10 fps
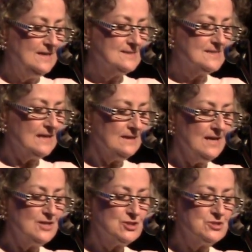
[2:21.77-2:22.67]
His
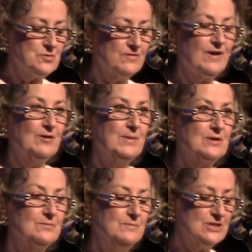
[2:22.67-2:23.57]
dedication to
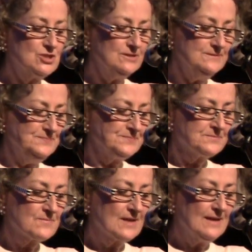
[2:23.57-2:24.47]
environmental mission
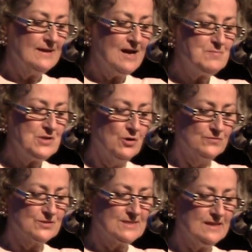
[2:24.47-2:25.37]
cannot be
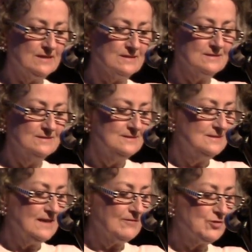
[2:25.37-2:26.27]
overstated.
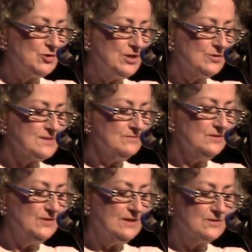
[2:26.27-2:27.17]
After years of
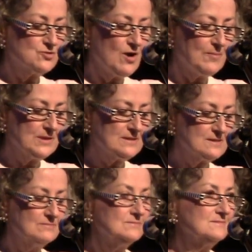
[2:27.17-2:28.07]
living in the
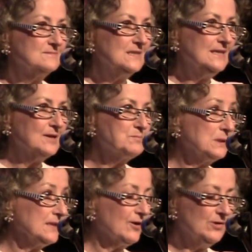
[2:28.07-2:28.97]
tropics, he had
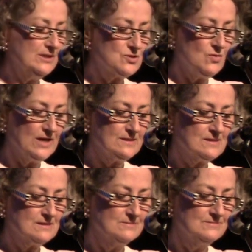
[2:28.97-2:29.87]
malaria
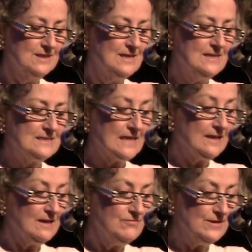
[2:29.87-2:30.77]
twice,
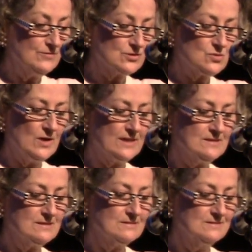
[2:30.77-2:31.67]
dengue fever
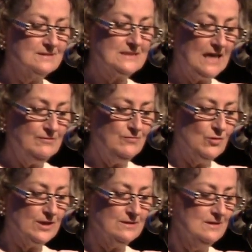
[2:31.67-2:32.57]
twice,
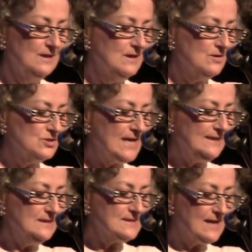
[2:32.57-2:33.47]
typhoid,
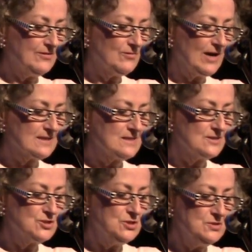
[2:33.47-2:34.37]
cutaneous anthrax,
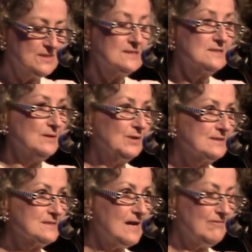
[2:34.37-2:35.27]
and two systemic
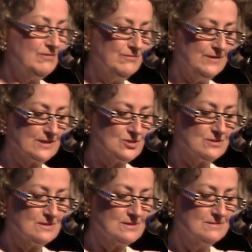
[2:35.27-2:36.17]
staph
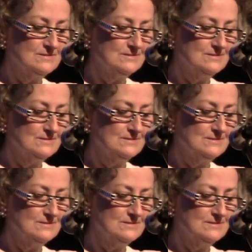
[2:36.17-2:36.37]
infections.